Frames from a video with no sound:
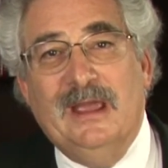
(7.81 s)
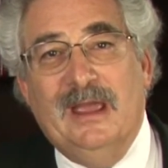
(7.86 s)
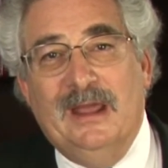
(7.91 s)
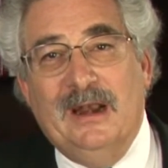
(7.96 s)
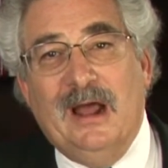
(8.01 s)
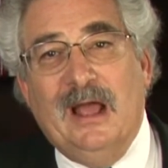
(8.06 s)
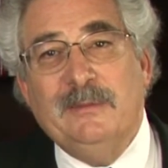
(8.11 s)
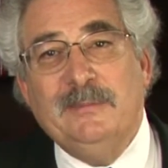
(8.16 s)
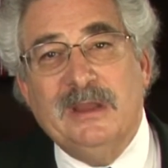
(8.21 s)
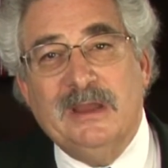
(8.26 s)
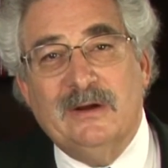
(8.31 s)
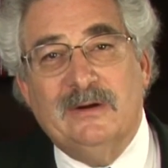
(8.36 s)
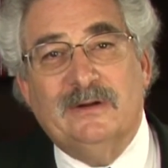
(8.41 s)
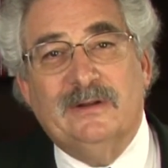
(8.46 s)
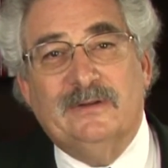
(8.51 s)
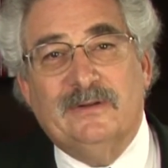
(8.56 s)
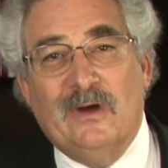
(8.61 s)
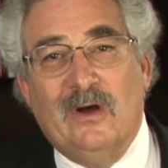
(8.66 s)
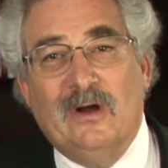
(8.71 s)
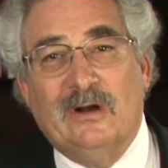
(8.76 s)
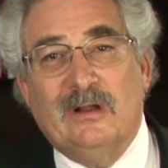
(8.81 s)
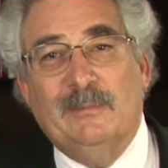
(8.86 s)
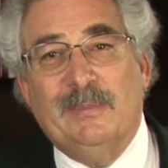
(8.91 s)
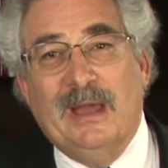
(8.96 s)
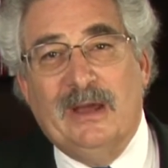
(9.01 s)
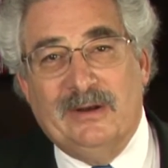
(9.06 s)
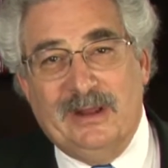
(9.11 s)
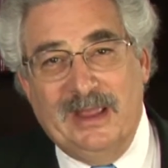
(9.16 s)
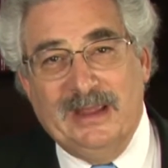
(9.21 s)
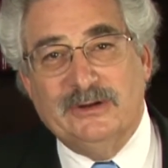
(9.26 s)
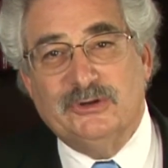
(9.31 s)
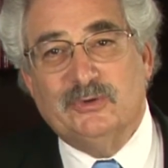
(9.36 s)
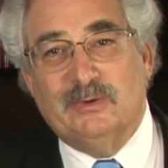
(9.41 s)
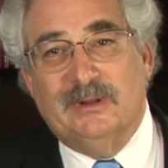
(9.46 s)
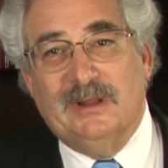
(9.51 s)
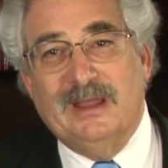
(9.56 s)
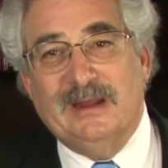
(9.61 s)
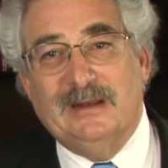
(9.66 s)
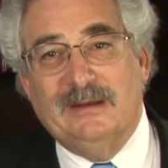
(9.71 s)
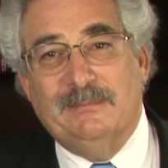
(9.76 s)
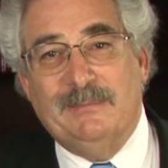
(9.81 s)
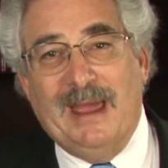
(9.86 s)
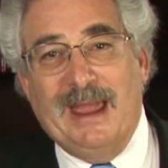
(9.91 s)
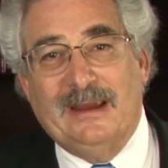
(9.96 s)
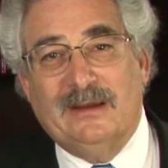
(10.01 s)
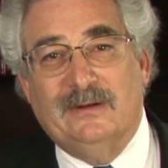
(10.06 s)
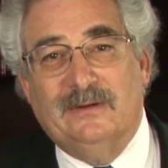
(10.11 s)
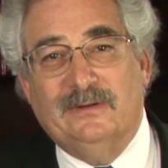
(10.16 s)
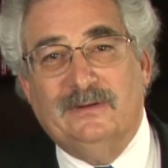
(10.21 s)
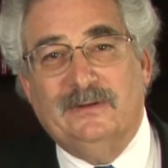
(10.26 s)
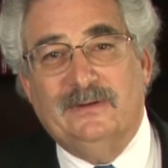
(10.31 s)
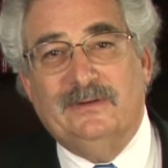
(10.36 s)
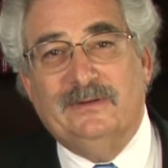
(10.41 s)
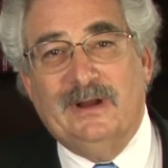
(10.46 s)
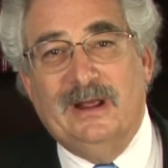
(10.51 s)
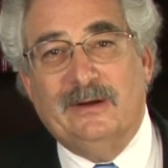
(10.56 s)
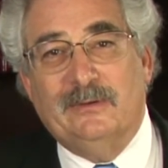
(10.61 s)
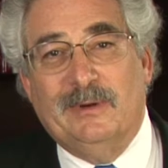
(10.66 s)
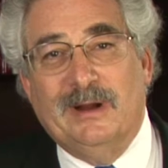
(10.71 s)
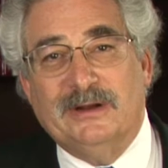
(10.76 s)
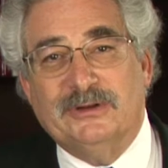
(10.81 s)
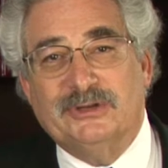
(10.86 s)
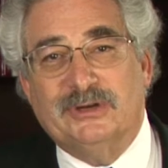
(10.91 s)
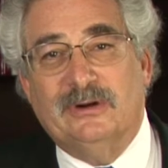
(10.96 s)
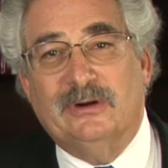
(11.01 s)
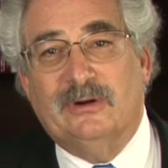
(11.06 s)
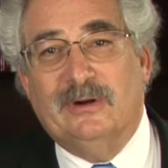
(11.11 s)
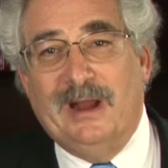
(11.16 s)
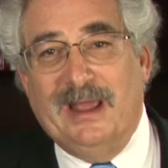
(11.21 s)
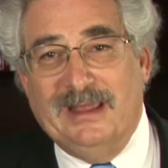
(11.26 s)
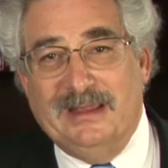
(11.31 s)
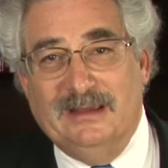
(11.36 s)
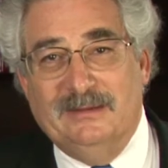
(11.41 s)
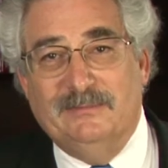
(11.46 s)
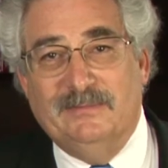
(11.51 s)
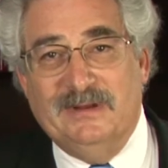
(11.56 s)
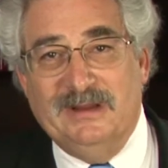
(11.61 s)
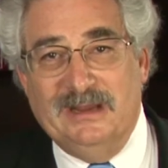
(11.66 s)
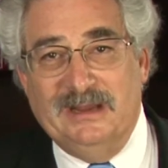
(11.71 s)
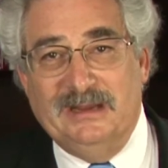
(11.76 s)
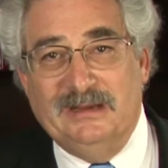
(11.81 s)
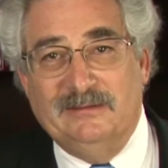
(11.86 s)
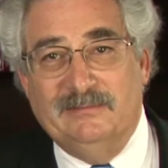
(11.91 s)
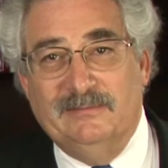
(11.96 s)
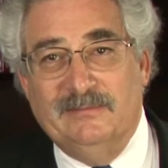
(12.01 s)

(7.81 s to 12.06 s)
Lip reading: and I'm here to talk about age-related macular degeneration, or AMD.